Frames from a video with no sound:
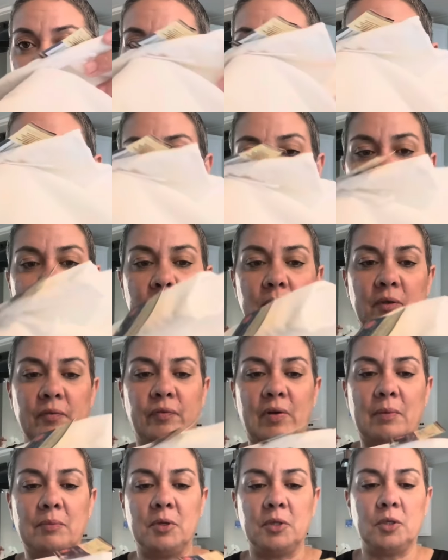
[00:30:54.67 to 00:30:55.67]
I don't know if
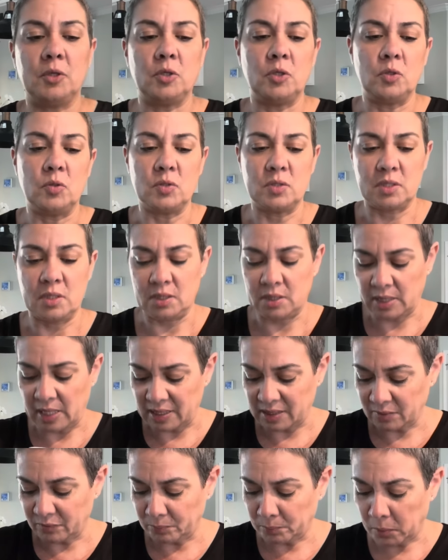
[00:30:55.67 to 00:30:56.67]
I'm gonna use this
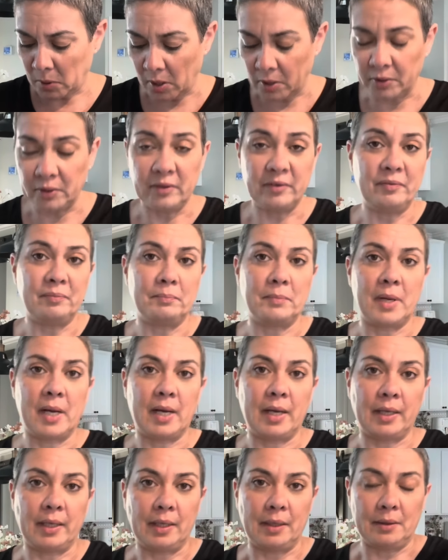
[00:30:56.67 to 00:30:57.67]
as part of
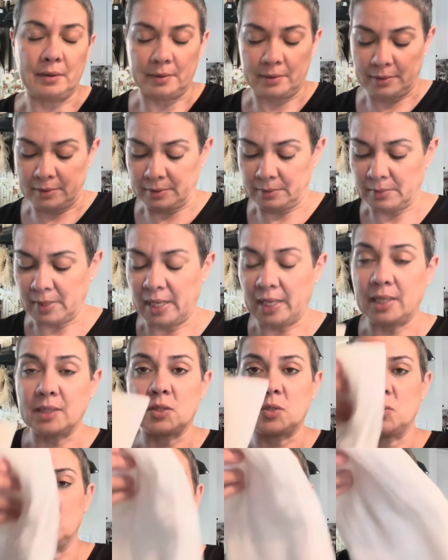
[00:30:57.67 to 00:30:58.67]
my, um, I got
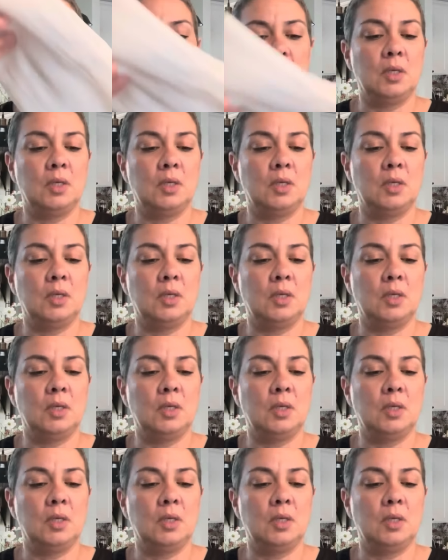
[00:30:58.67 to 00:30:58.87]
two